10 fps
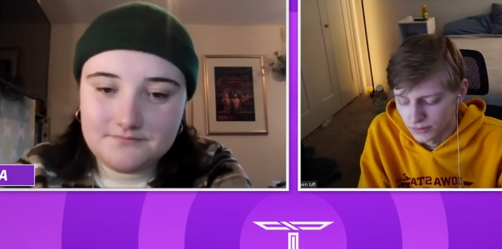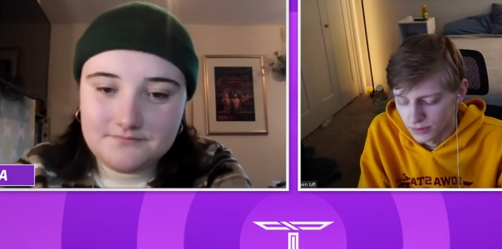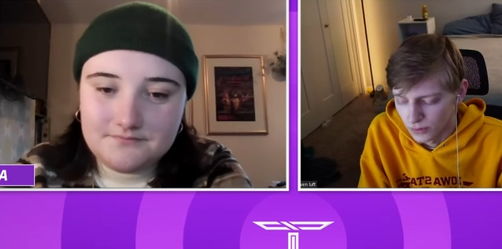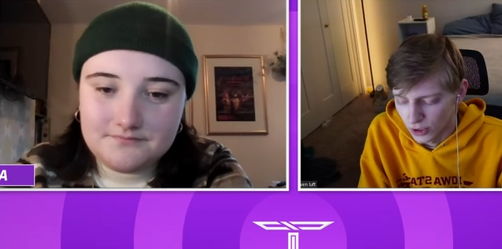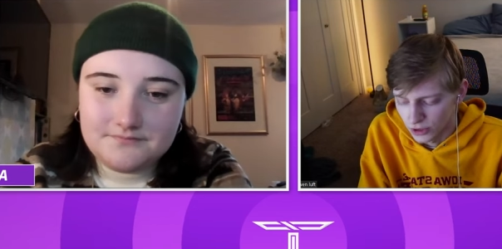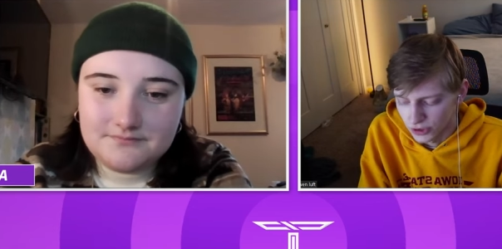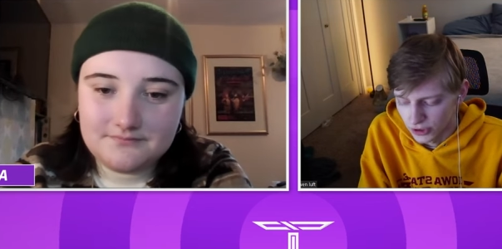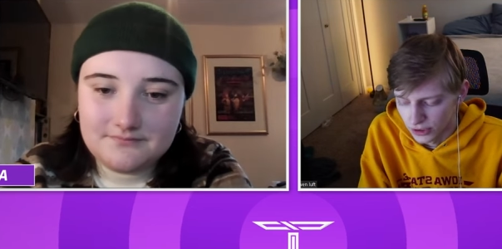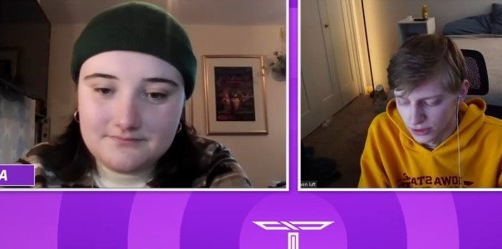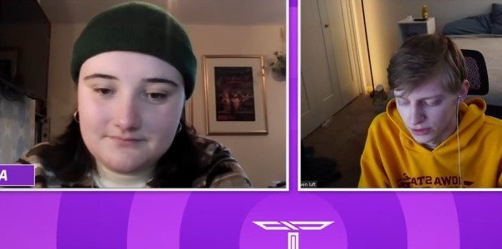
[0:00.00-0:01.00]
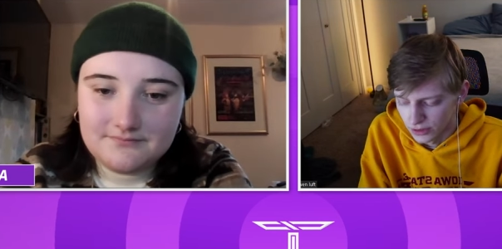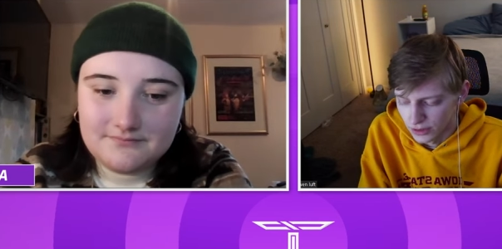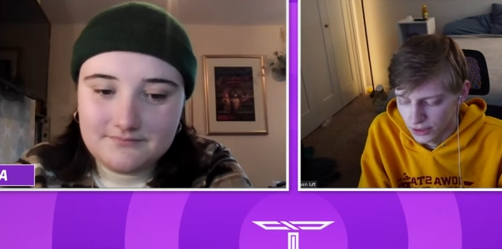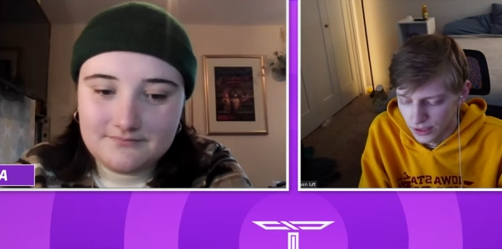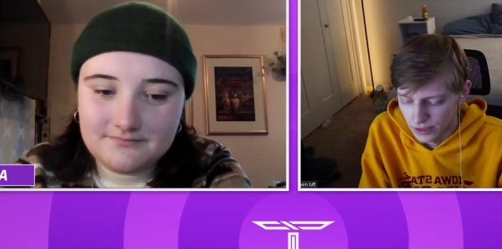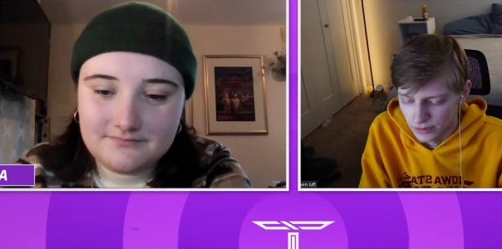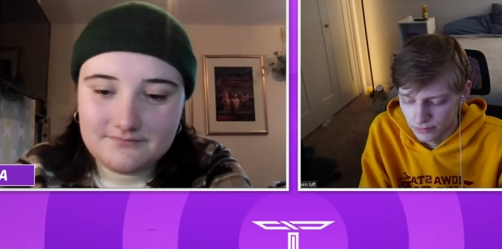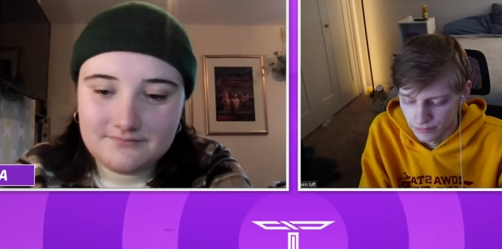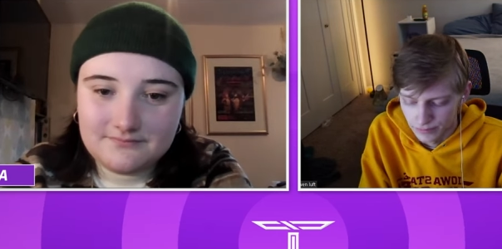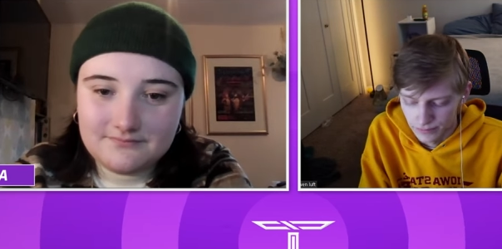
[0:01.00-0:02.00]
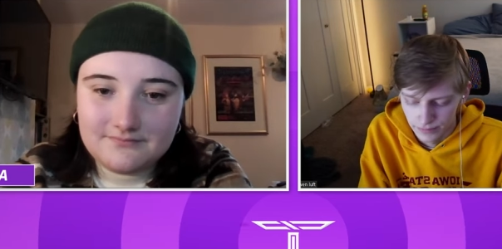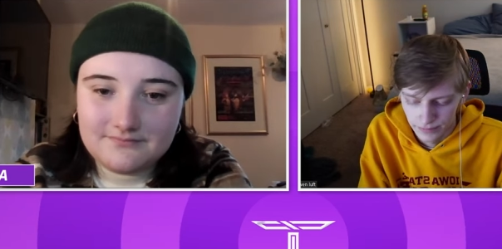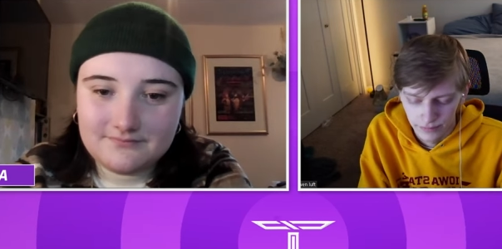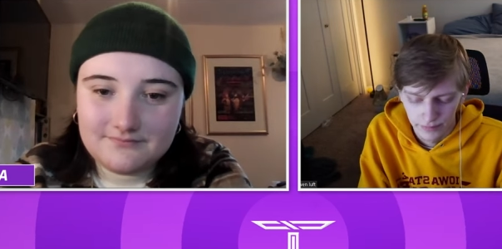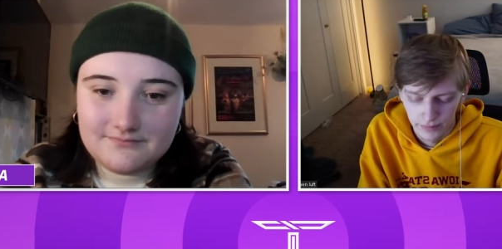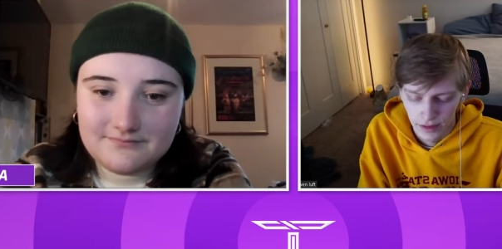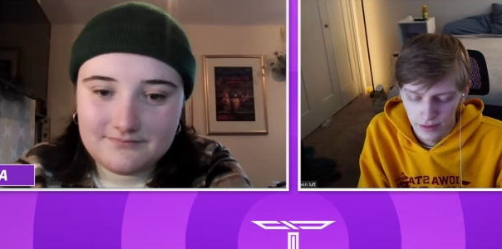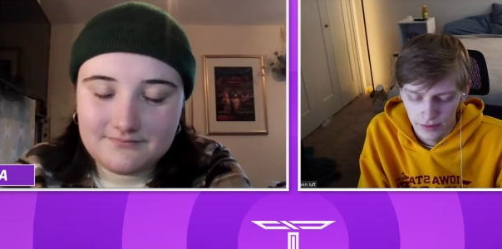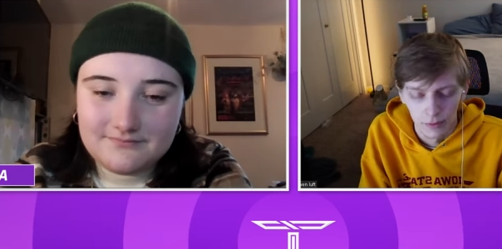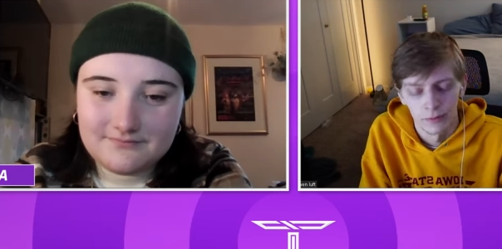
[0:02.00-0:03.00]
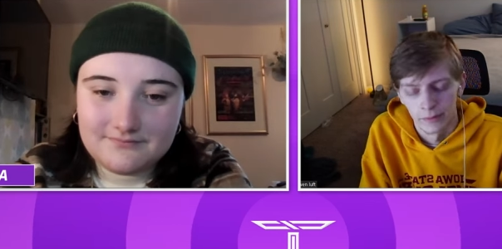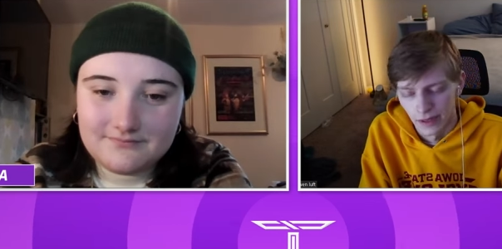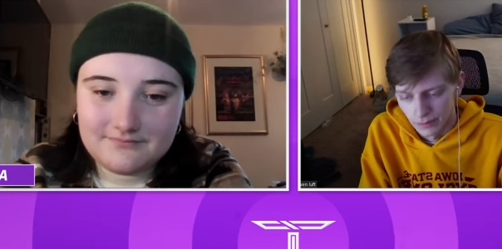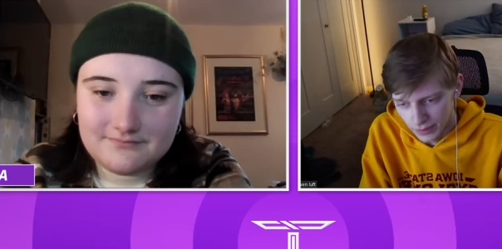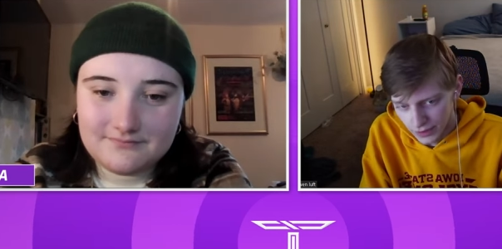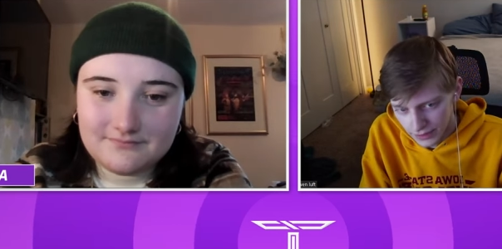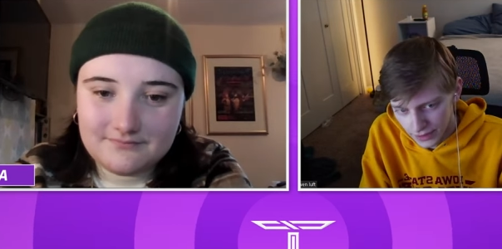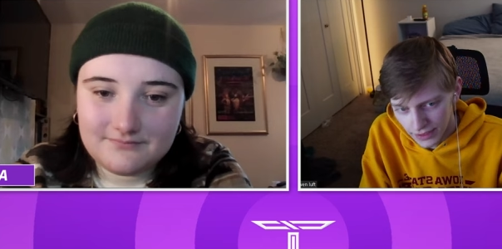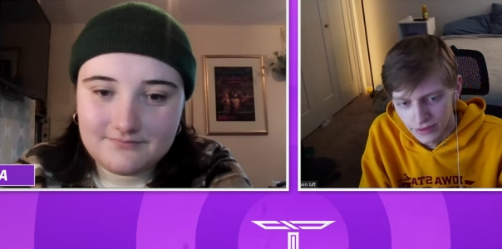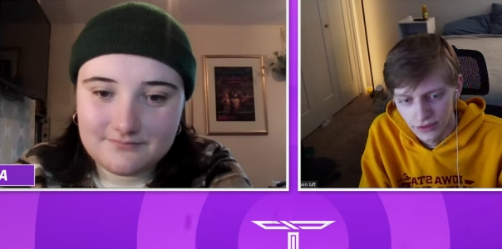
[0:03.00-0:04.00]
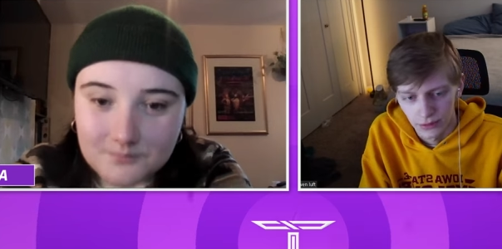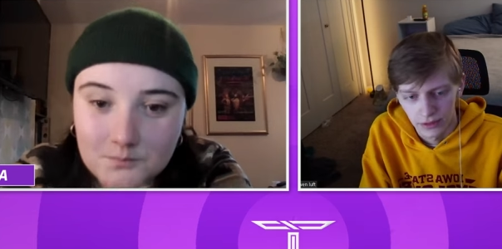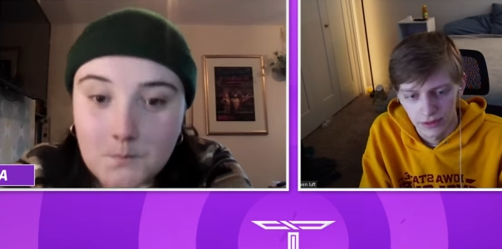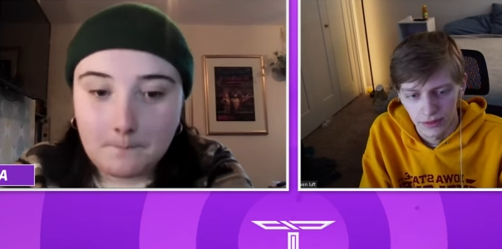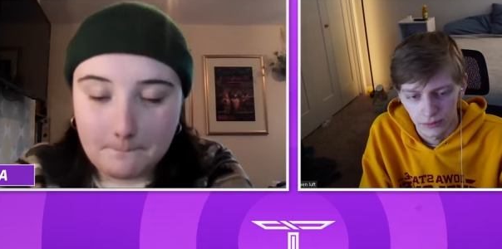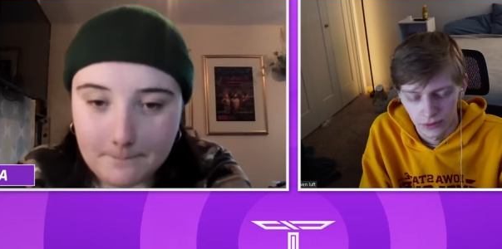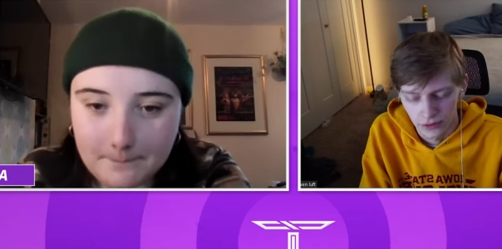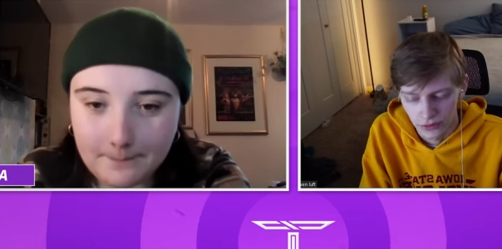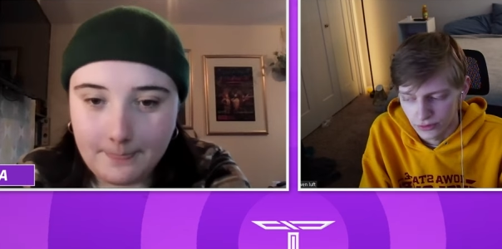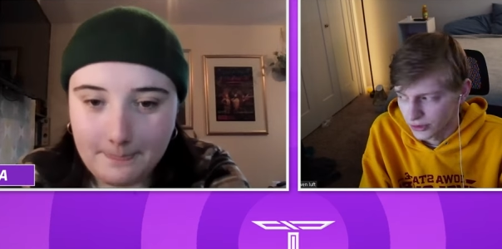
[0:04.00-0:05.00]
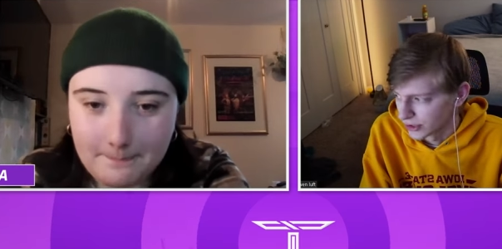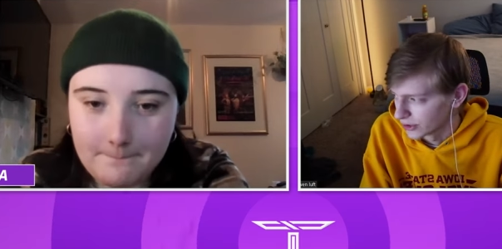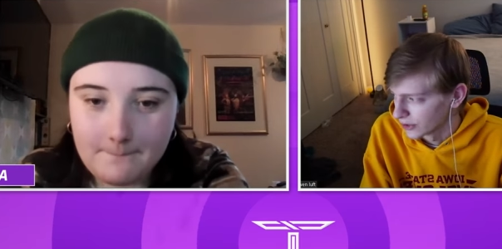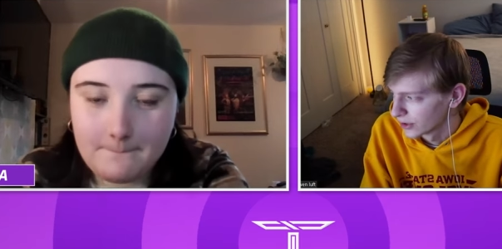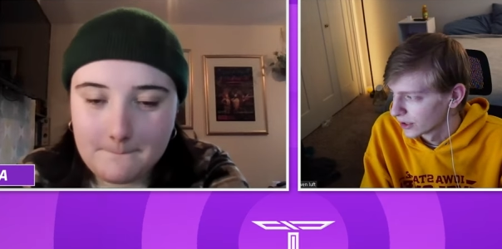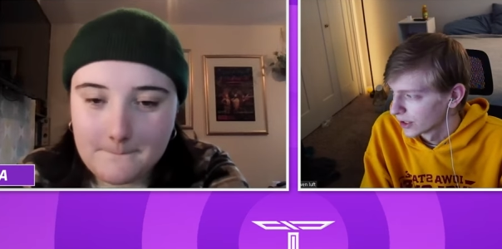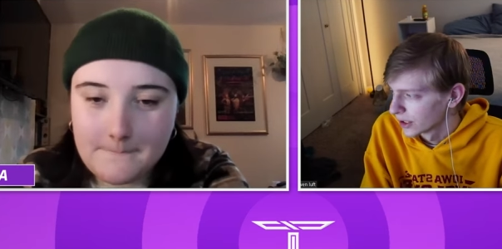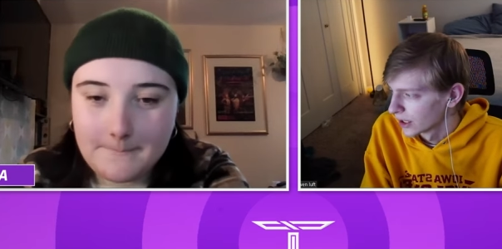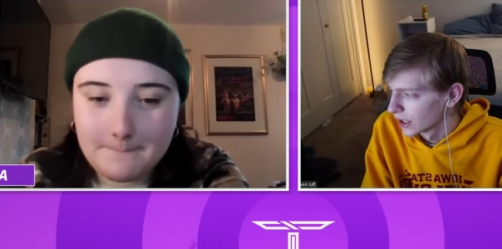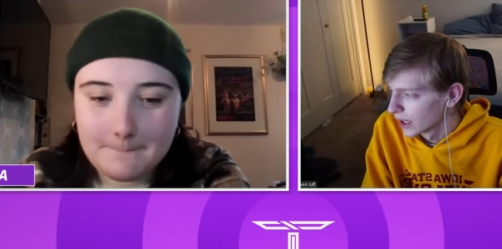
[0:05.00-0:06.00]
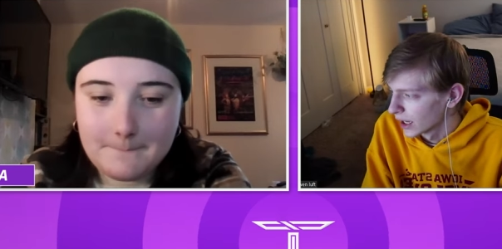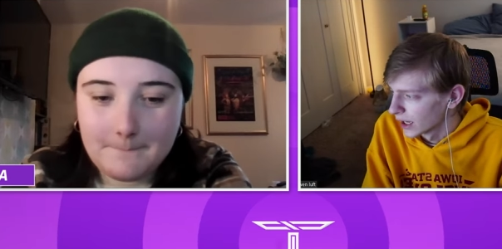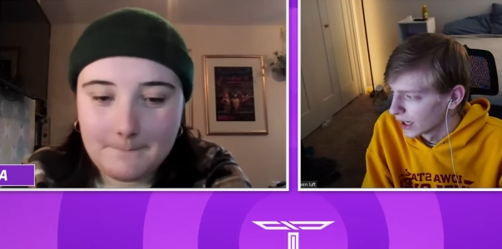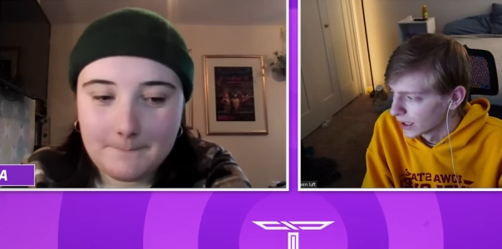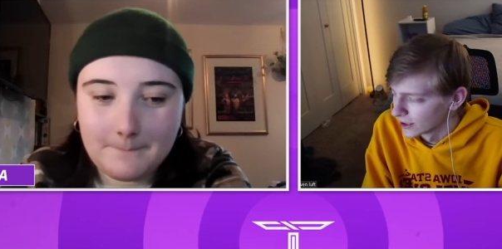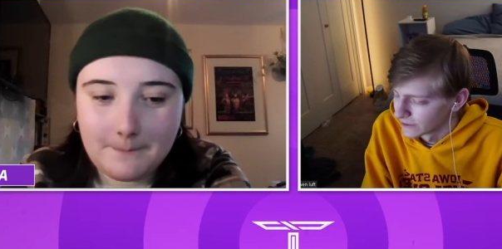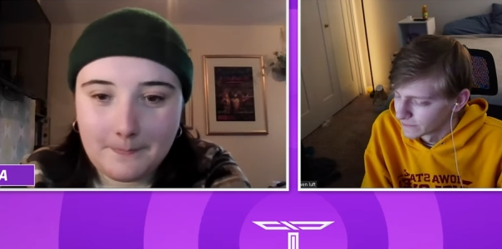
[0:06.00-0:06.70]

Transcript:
Speaker 1: watching um, some of my podcasts, doing some research mm-hmm. here. Uh,